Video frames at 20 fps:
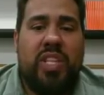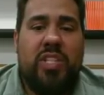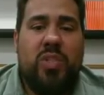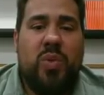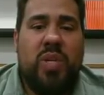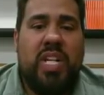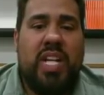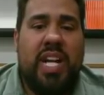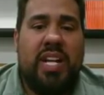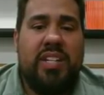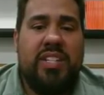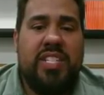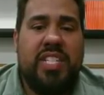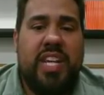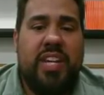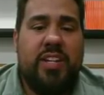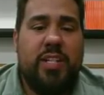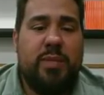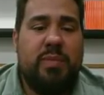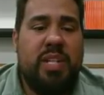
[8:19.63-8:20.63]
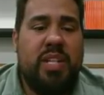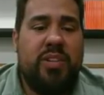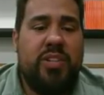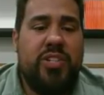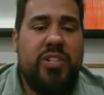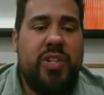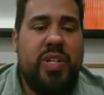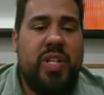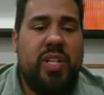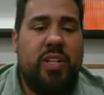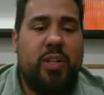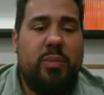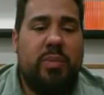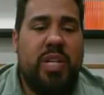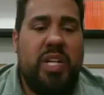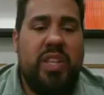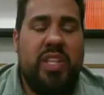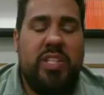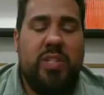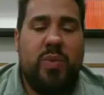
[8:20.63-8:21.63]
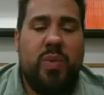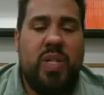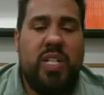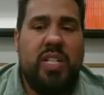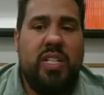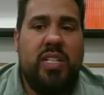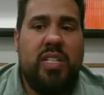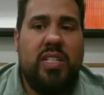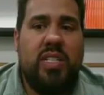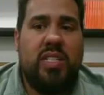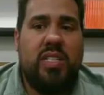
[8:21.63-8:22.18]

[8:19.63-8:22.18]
This one kind of scares me. I'll show you a little bit of this one.